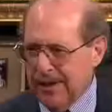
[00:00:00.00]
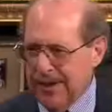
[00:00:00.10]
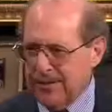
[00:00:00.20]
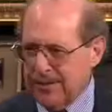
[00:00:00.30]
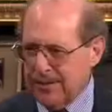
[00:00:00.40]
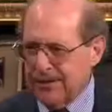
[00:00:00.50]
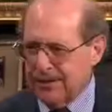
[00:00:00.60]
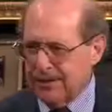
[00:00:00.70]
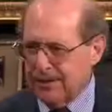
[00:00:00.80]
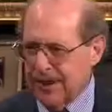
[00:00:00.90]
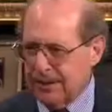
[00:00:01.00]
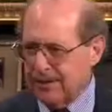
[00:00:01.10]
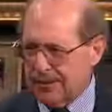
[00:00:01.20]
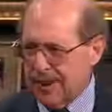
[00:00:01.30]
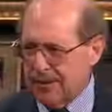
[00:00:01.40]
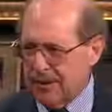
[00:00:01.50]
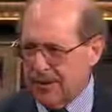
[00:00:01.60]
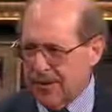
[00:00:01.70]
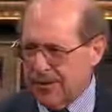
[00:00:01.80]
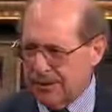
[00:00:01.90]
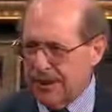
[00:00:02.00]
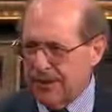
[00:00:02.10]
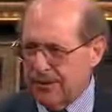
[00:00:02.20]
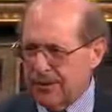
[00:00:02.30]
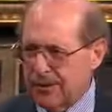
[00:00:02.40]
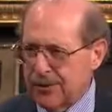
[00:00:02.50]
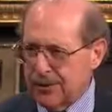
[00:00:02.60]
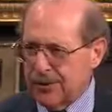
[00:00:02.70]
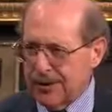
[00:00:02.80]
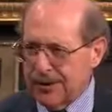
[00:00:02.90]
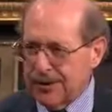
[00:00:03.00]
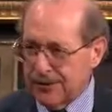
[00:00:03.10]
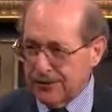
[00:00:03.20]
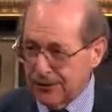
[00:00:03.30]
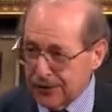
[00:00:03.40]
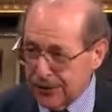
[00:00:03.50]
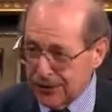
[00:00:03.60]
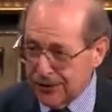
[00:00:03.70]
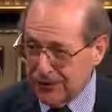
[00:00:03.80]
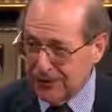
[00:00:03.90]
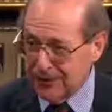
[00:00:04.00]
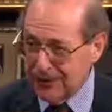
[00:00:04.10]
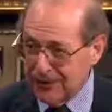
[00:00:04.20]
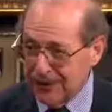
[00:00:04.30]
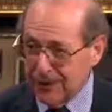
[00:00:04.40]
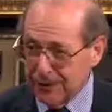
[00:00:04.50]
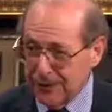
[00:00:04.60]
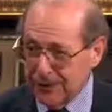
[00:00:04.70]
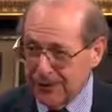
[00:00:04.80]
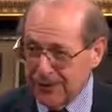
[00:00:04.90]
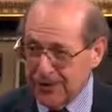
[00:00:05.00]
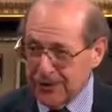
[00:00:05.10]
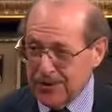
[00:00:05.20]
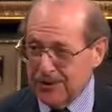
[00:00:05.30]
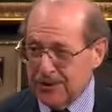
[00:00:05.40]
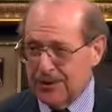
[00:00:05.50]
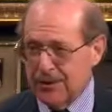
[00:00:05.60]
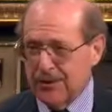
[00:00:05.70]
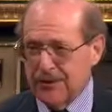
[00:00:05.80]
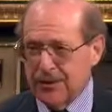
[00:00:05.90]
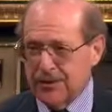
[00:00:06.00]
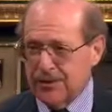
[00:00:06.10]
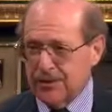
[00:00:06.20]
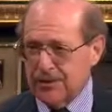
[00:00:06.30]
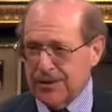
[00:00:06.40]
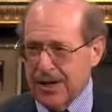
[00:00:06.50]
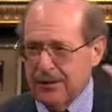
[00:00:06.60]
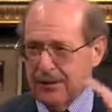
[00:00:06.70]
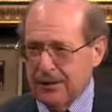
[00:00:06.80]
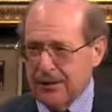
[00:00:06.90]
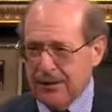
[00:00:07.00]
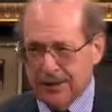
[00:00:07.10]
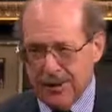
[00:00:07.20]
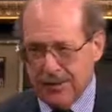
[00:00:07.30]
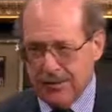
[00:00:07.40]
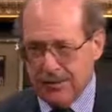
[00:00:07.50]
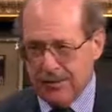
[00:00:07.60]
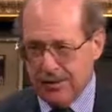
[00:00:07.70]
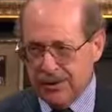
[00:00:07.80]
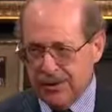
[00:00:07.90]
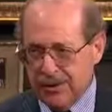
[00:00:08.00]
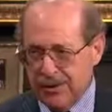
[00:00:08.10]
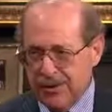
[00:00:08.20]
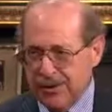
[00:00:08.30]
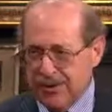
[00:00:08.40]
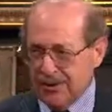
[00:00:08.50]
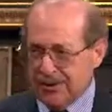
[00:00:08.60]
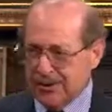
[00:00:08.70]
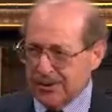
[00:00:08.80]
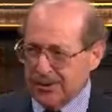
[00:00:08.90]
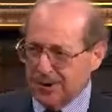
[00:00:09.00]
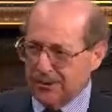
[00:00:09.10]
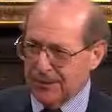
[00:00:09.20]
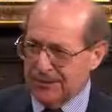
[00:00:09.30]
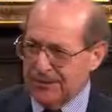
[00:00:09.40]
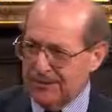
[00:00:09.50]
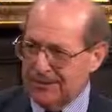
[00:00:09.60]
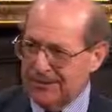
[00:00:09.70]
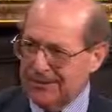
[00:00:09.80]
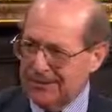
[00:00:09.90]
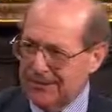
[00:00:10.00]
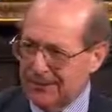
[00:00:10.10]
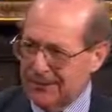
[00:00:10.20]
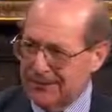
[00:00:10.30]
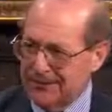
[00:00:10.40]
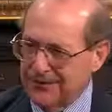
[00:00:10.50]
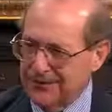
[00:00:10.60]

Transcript: What happens is the little microscopic arteries that carry the dirty blood into the filtering units are plugged. So your kidney function goes down, not because there's anything wrong with the kidney, it's just the dirty blood is not being delivered.